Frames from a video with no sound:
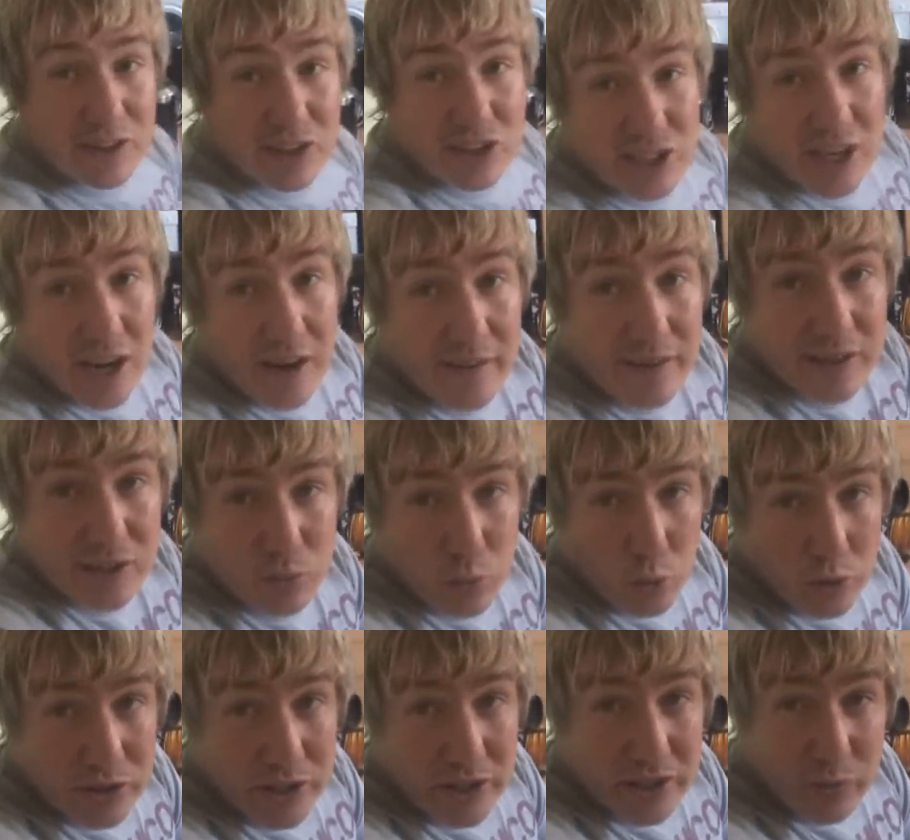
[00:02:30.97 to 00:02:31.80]

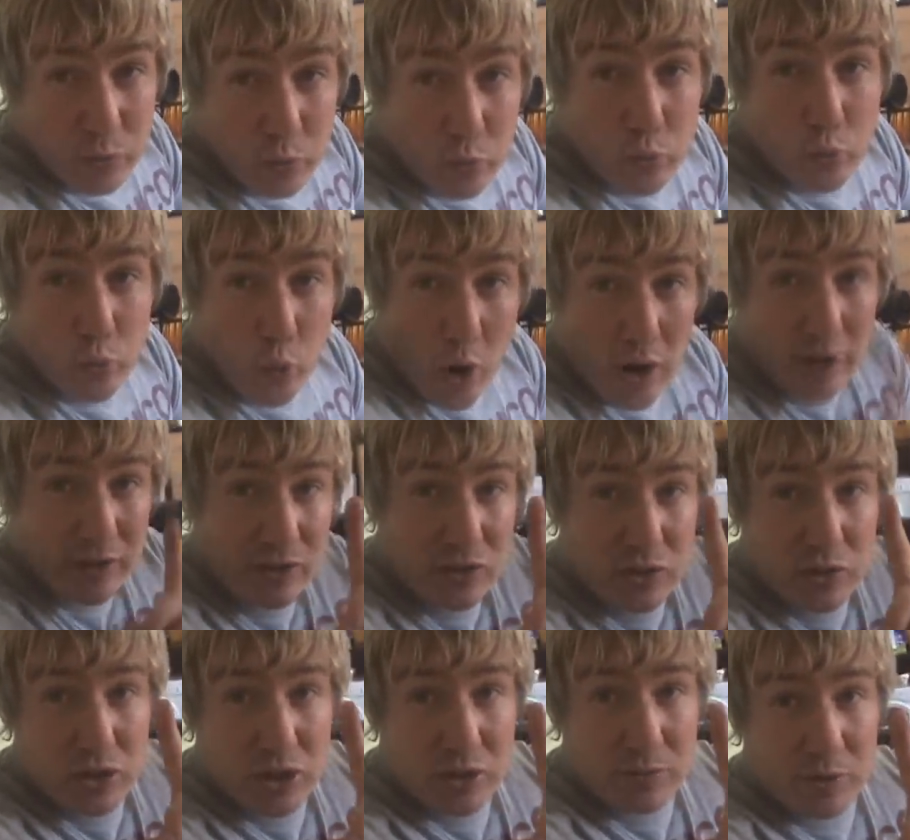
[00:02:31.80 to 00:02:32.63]
vegetarians watching,
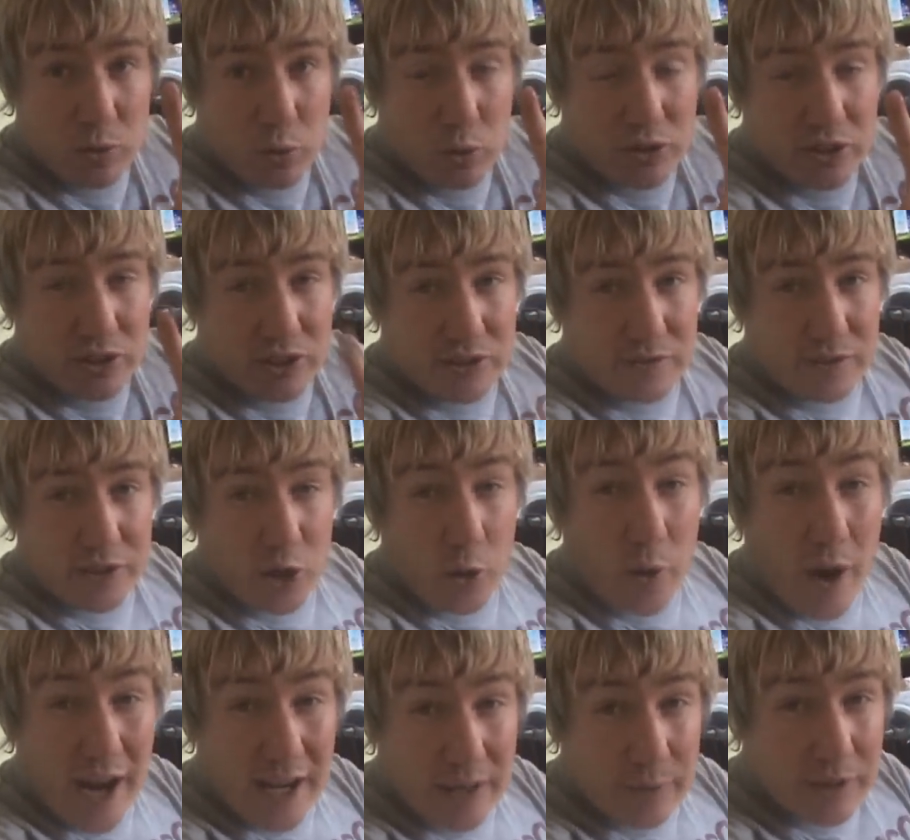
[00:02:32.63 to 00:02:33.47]
one, you shouldn't be watching this
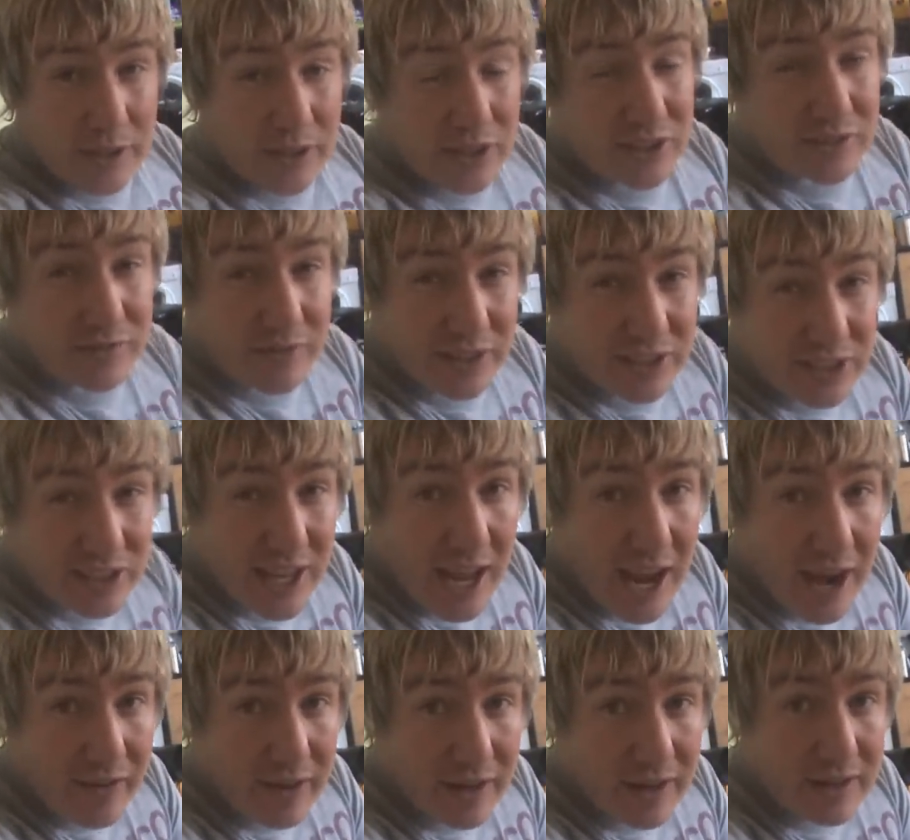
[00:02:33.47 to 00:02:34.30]
video anyway because you're
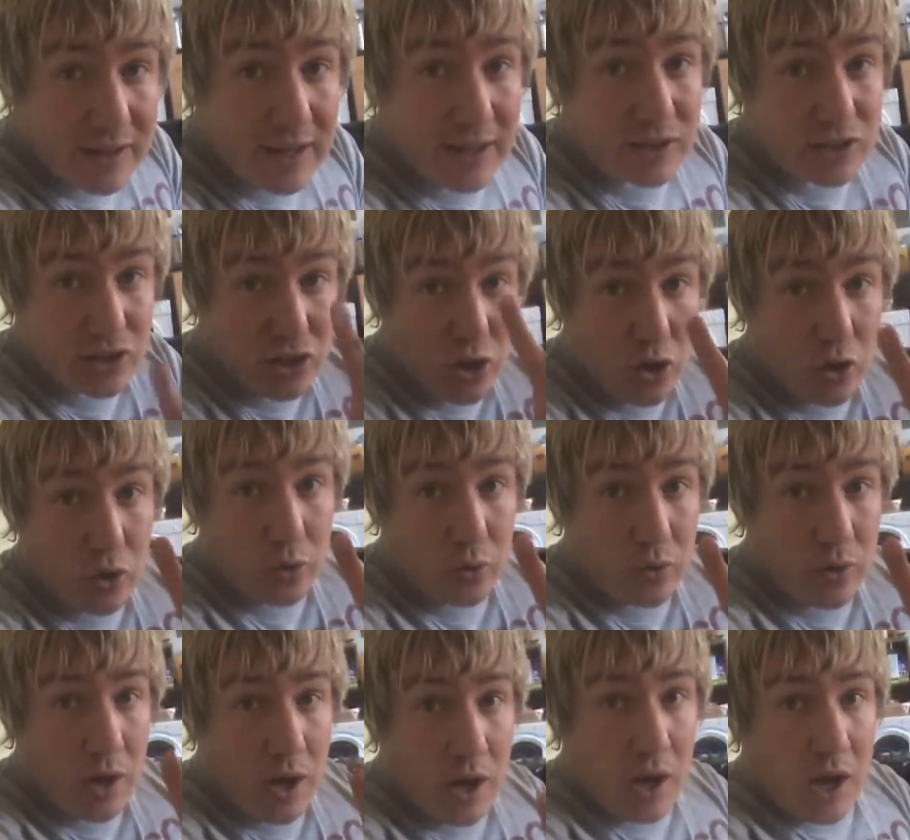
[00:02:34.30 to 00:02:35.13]
vegetarian, and
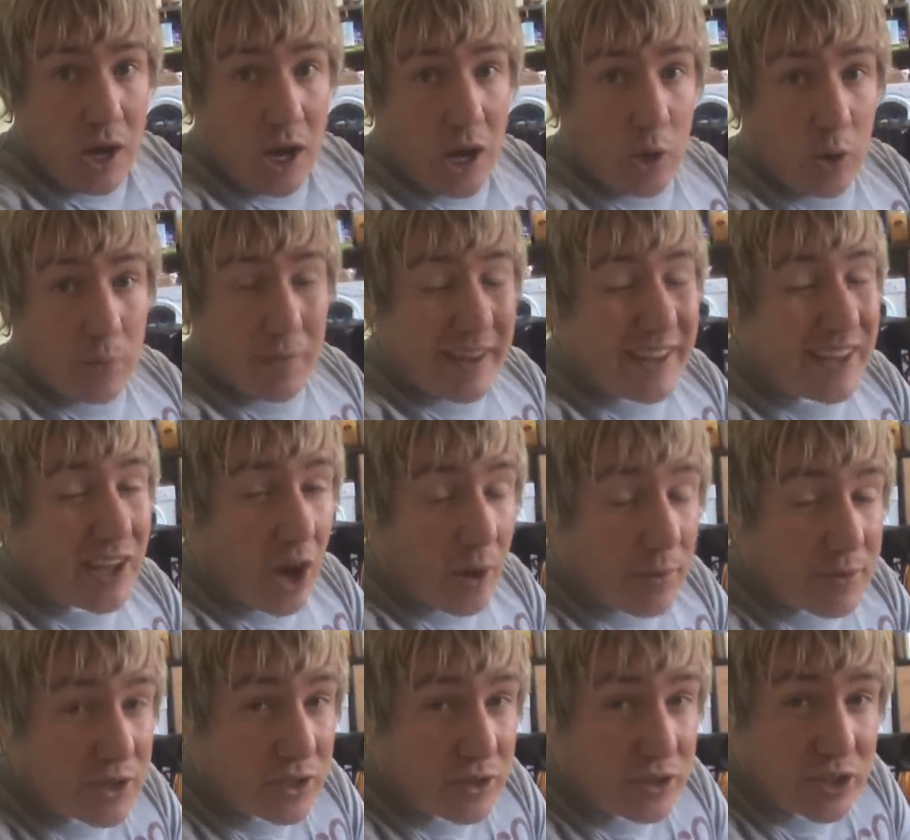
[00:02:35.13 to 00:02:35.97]
two, I'll make it
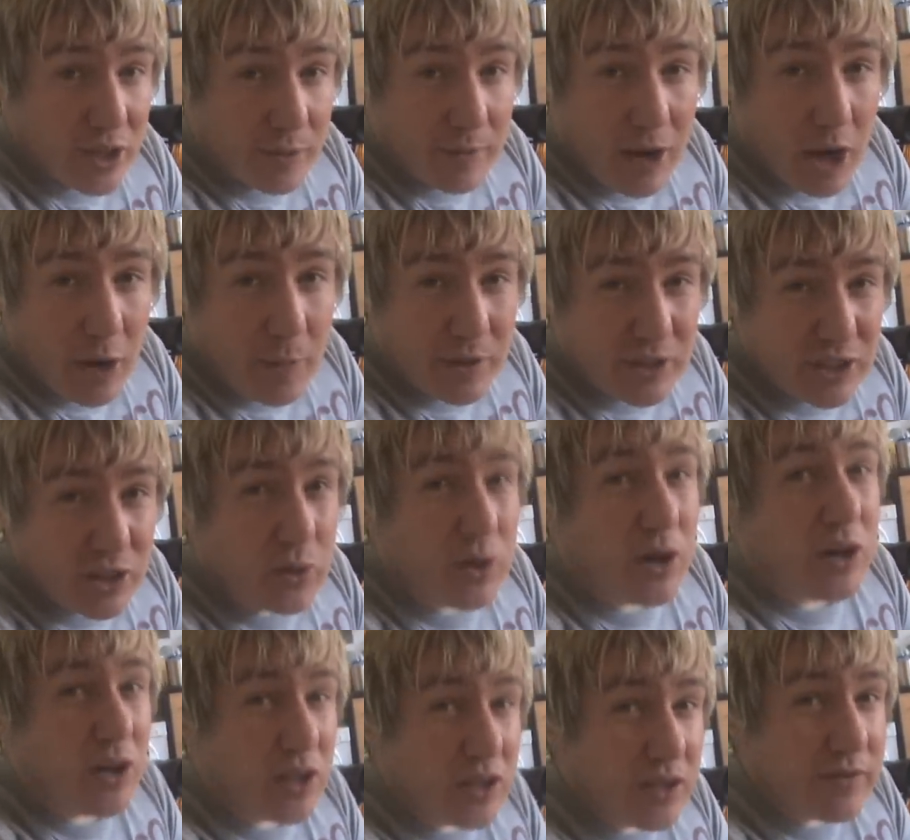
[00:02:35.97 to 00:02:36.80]
up to you somehow by
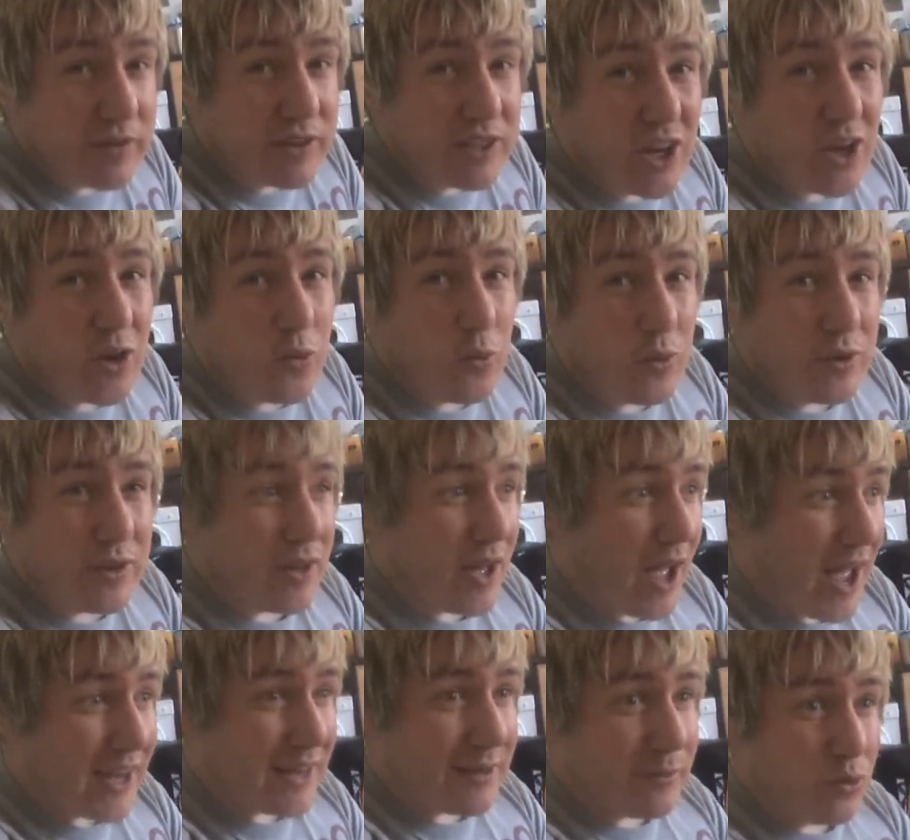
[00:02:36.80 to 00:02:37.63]
doing another video
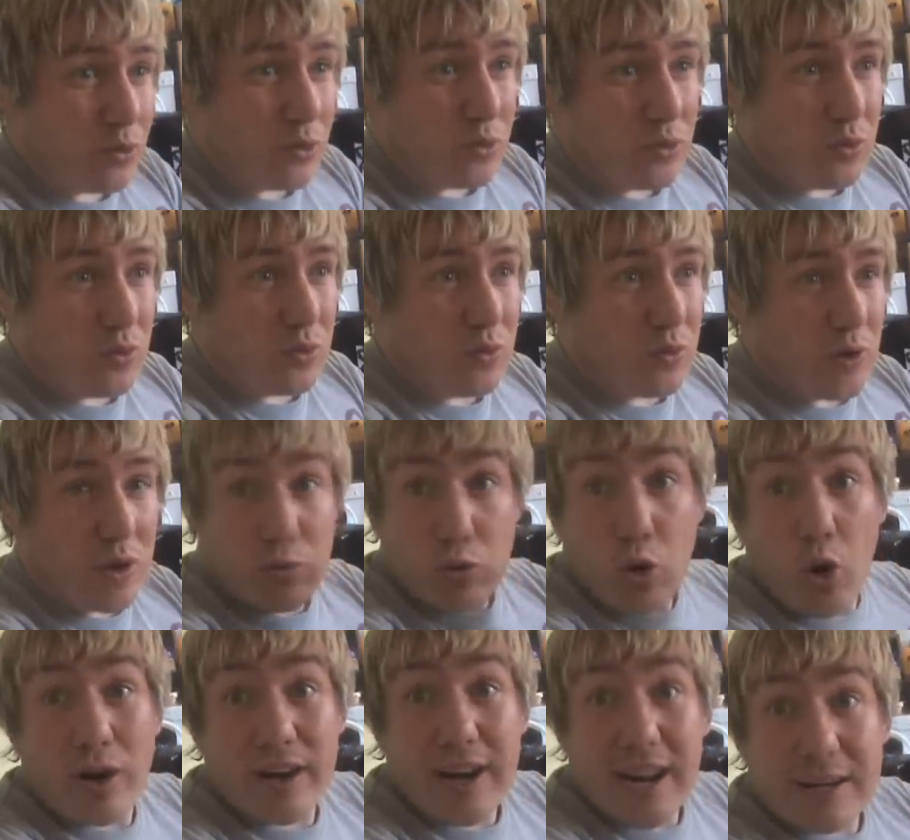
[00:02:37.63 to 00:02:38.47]
with an animal,
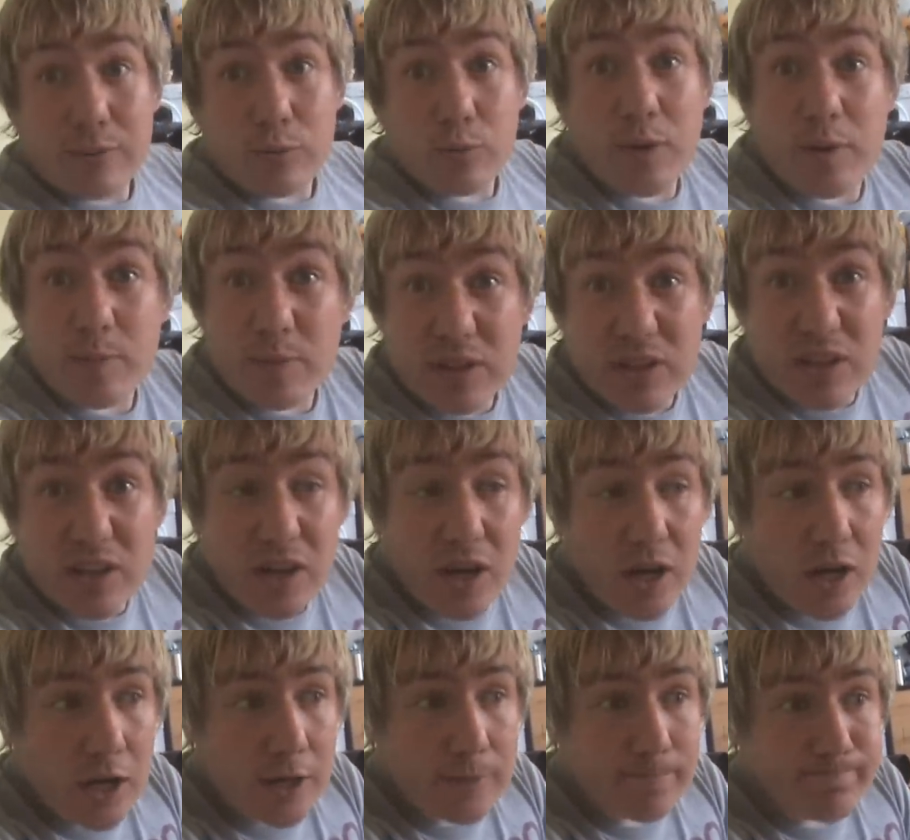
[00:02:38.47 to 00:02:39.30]
well, not an animal, maybe
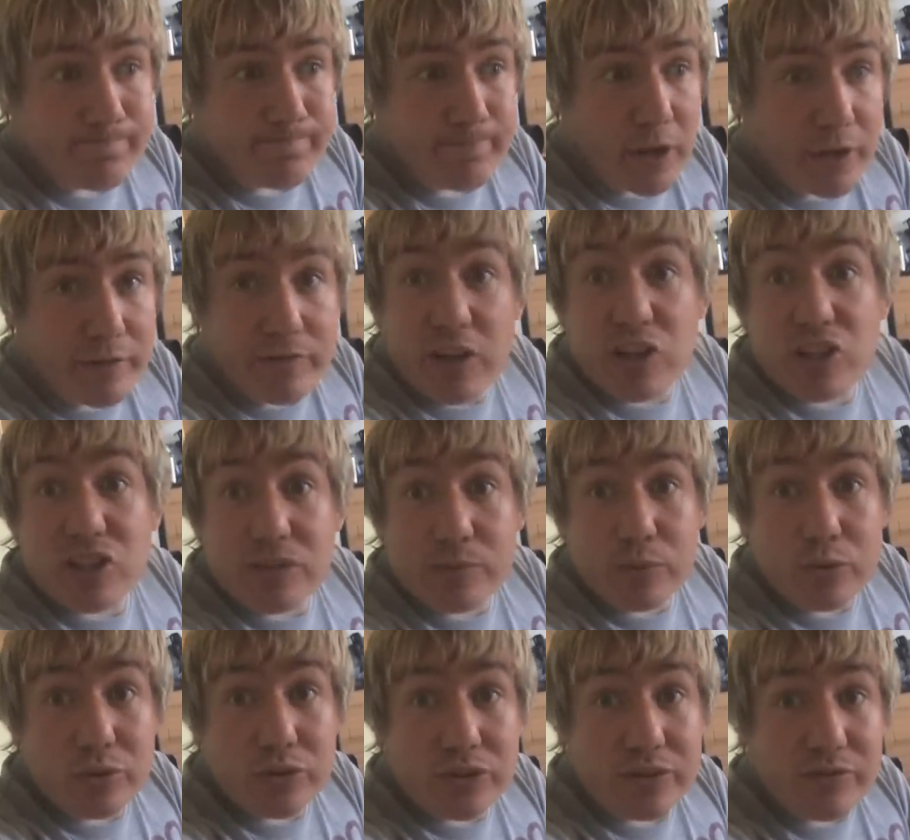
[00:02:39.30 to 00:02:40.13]
a
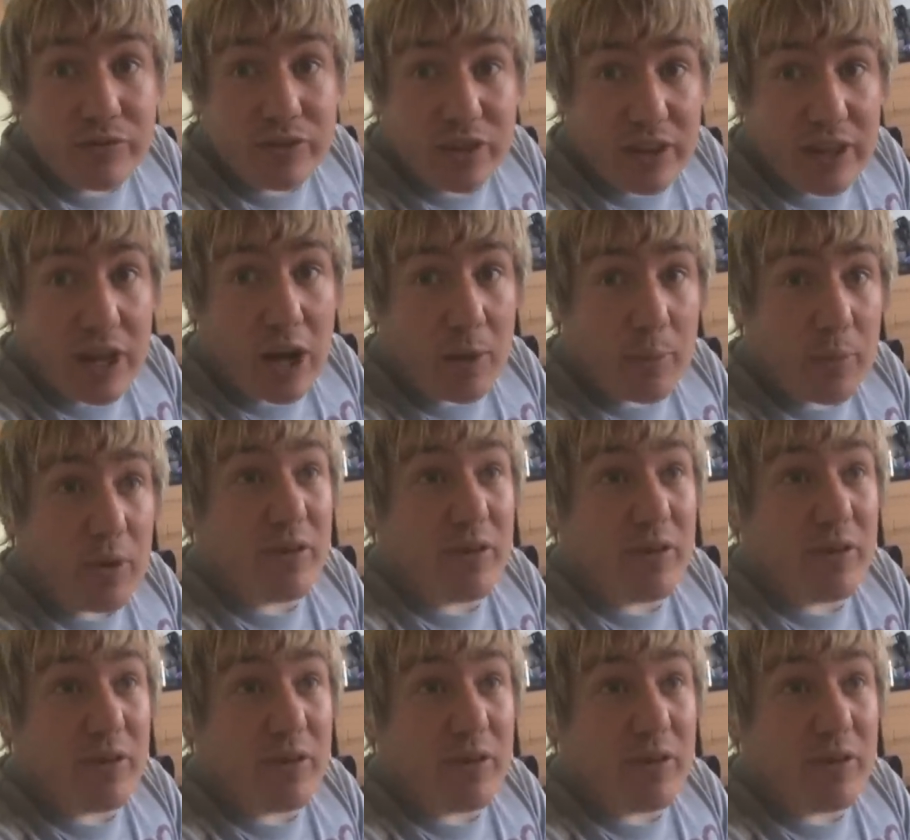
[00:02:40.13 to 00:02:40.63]
vegetable or something like that.